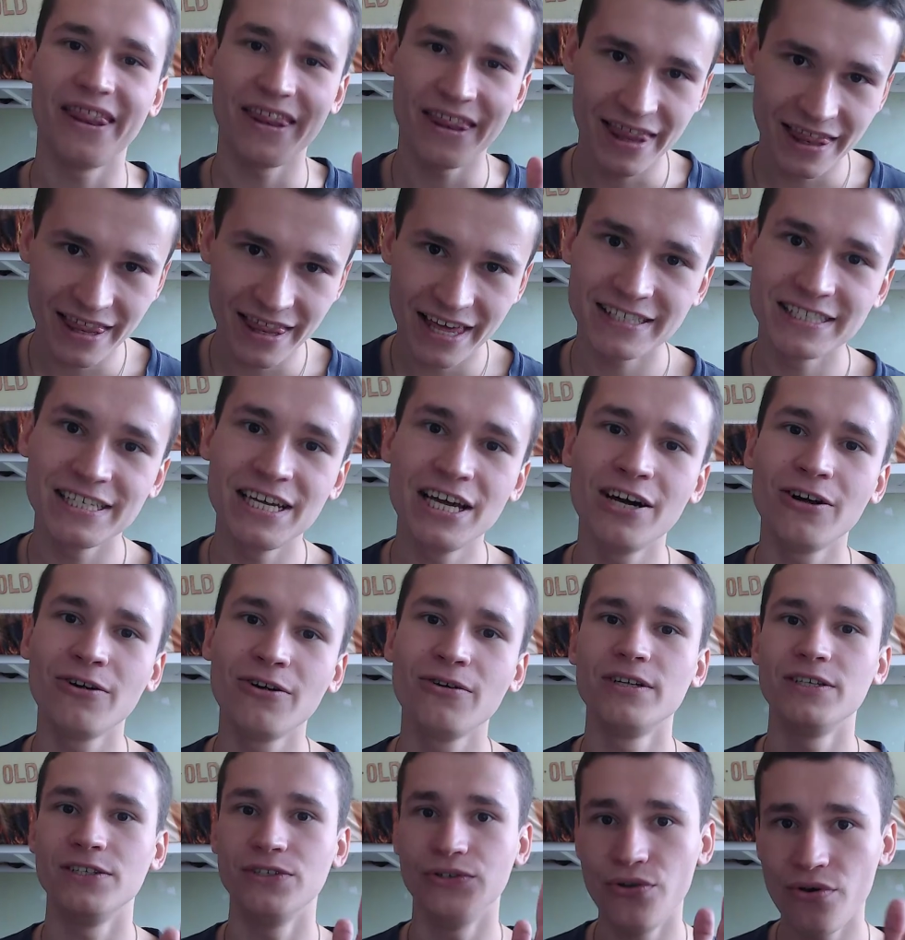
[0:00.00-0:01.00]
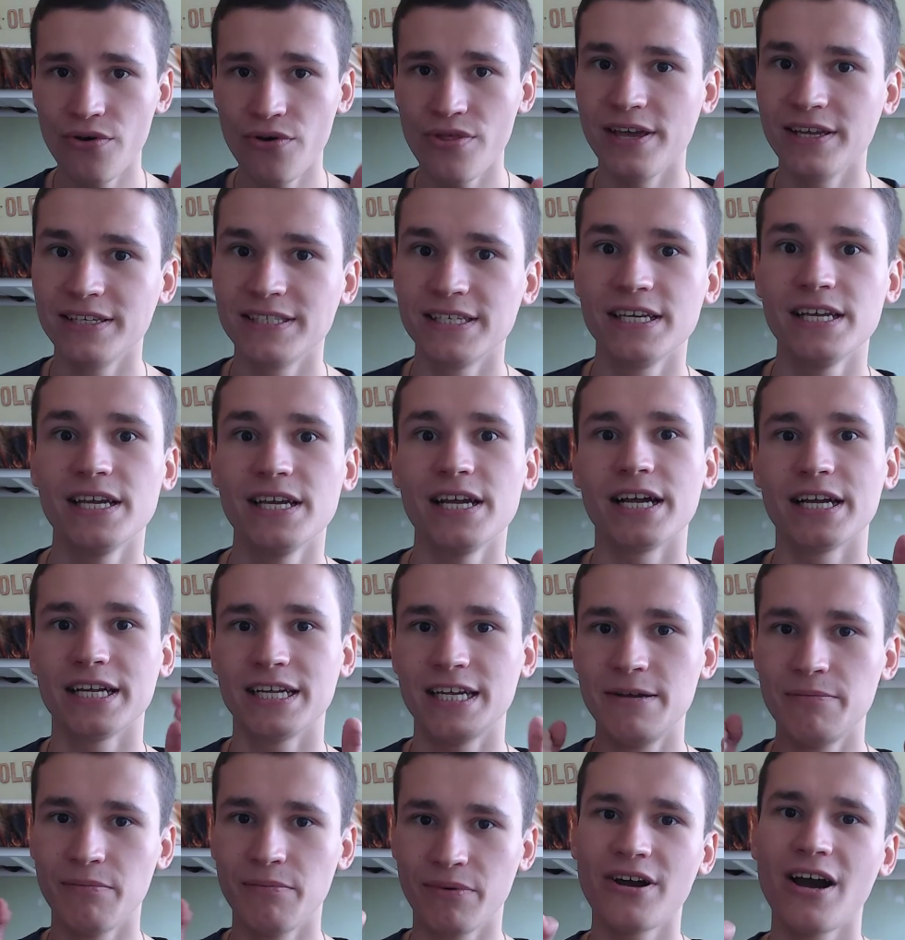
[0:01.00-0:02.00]
Let's go, do this,
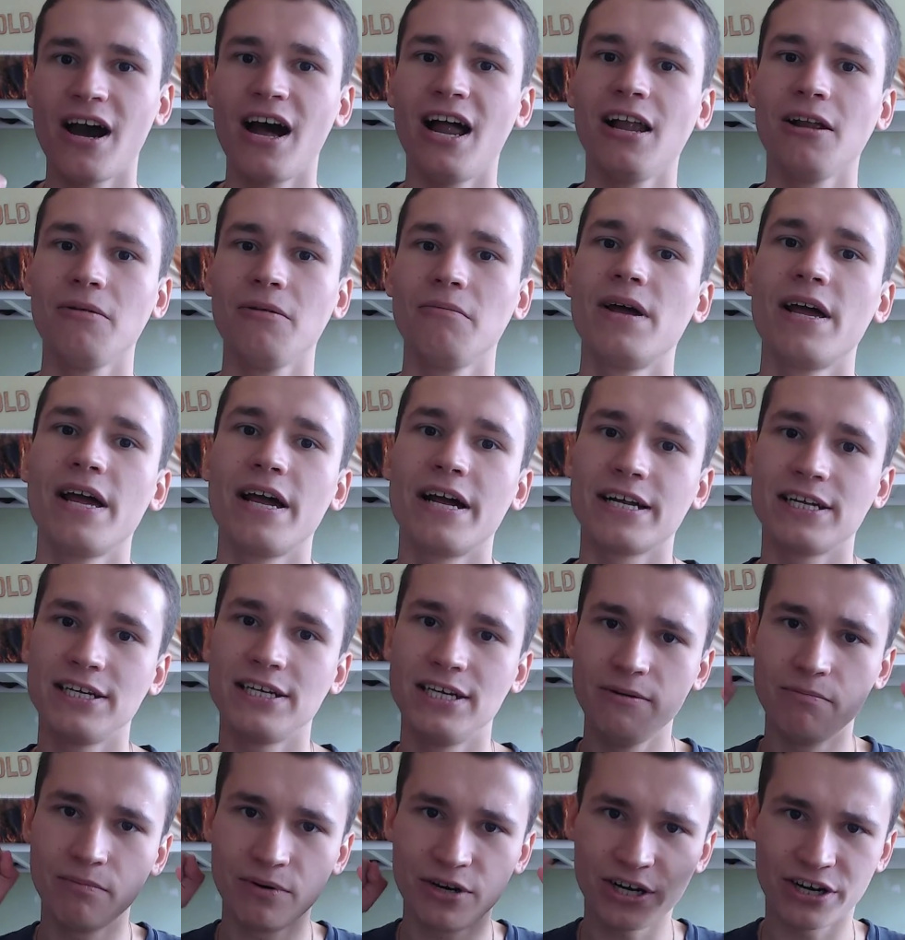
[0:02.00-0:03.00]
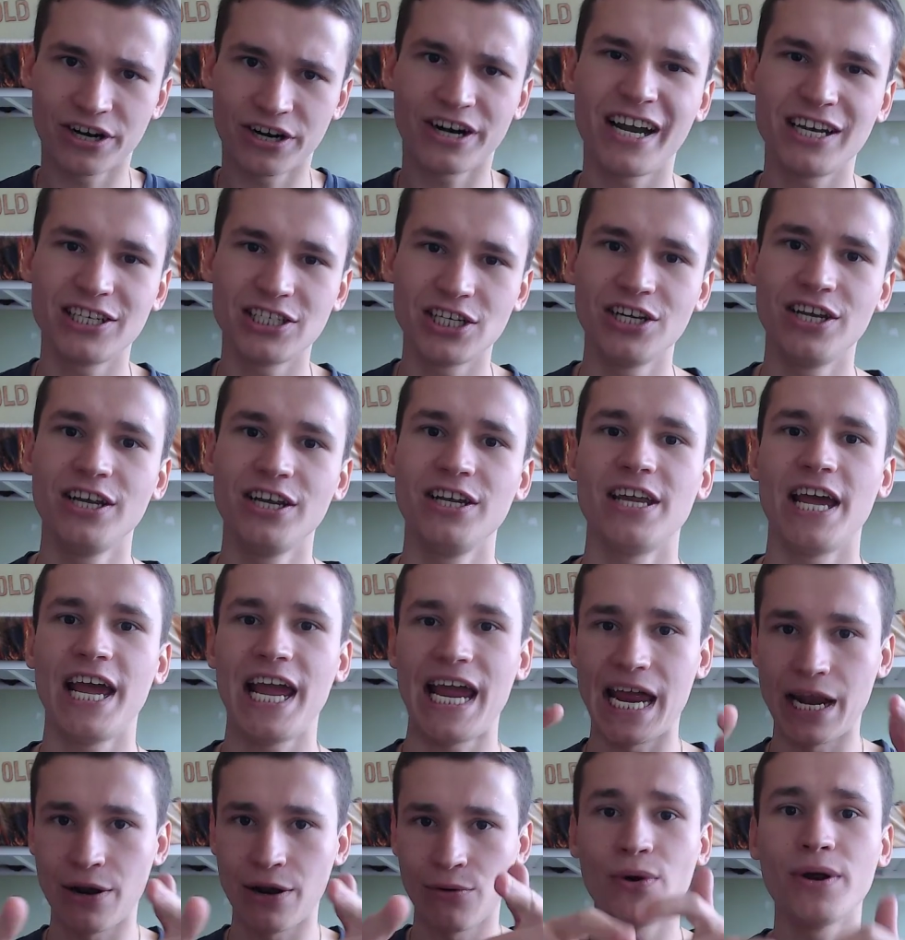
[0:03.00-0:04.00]
keep calm, keep crushing it,
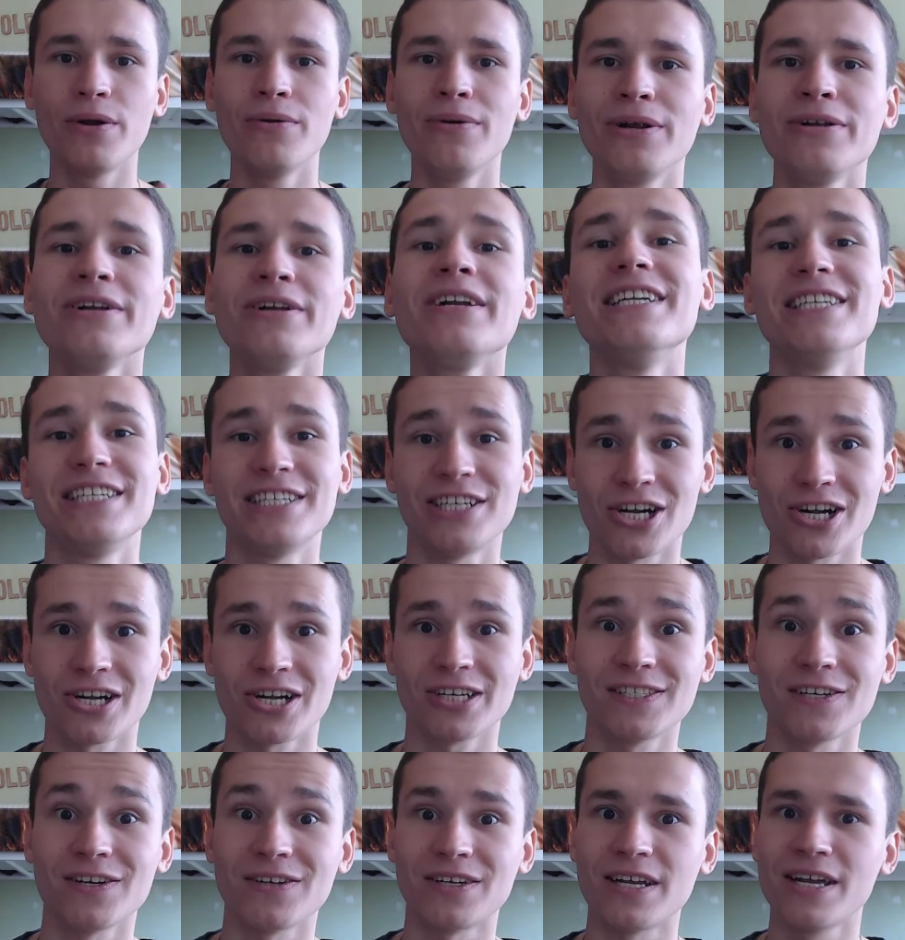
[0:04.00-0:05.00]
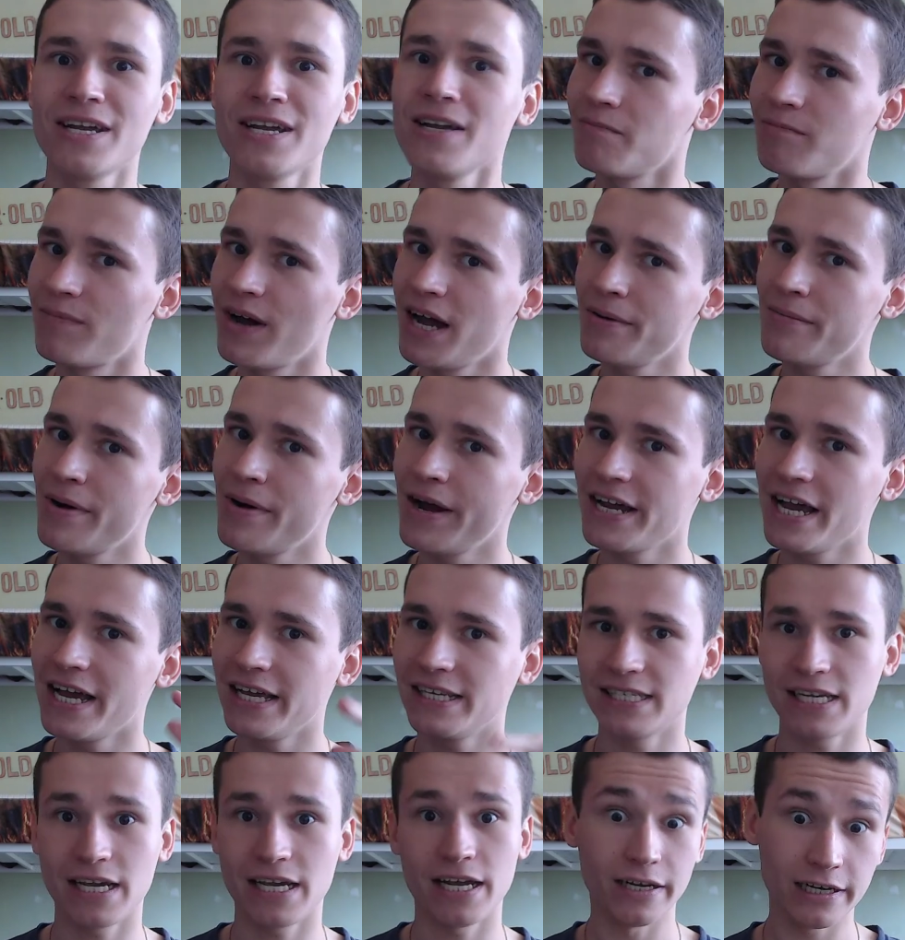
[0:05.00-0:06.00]
and we will talk soon. Bye bye,
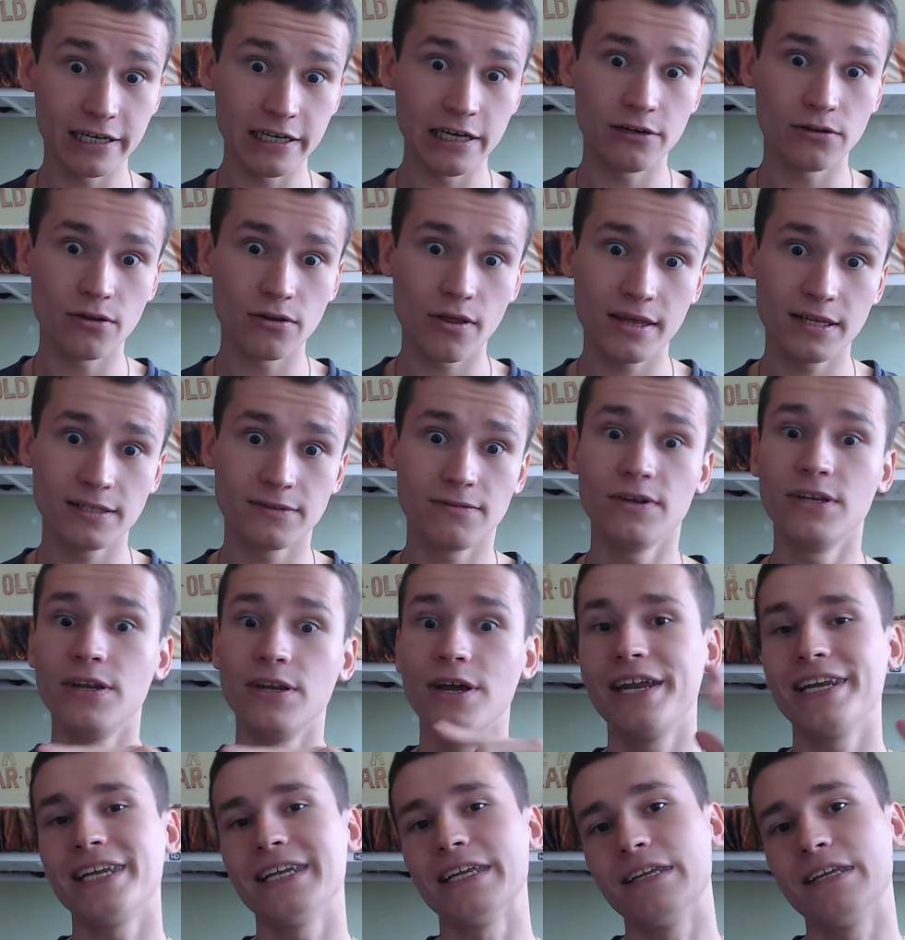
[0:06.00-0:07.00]
guys, I click to this video ended.